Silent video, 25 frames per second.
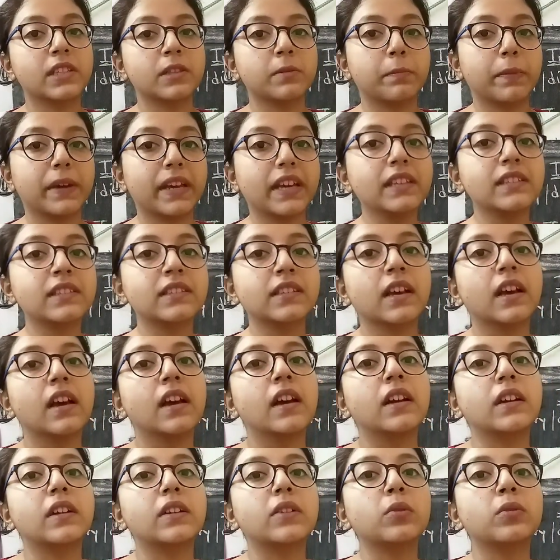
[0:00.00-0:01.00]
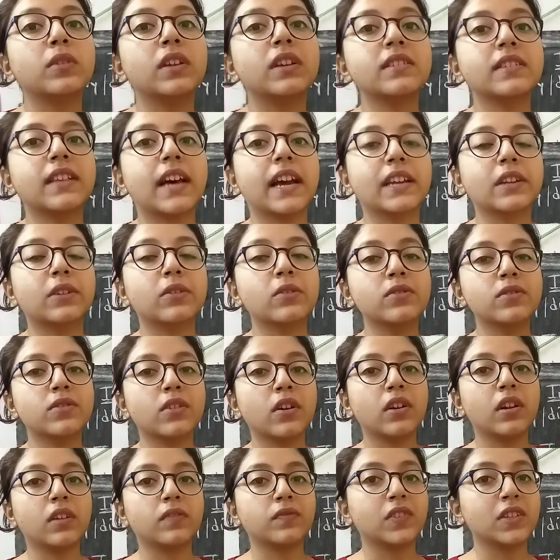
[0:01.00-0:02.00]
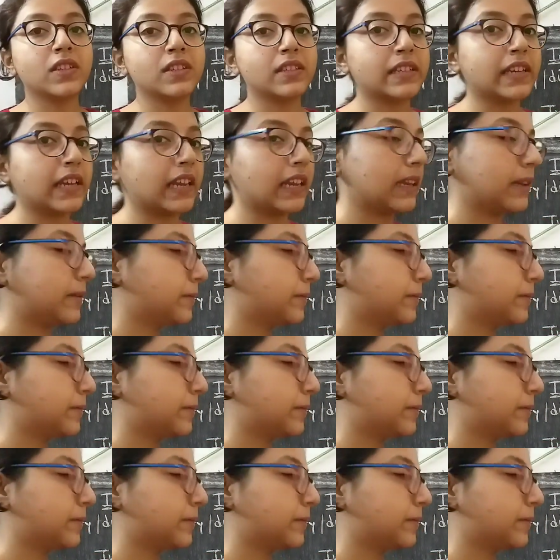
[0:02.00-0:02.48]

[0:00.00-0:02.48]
space to the cytosol of the cell.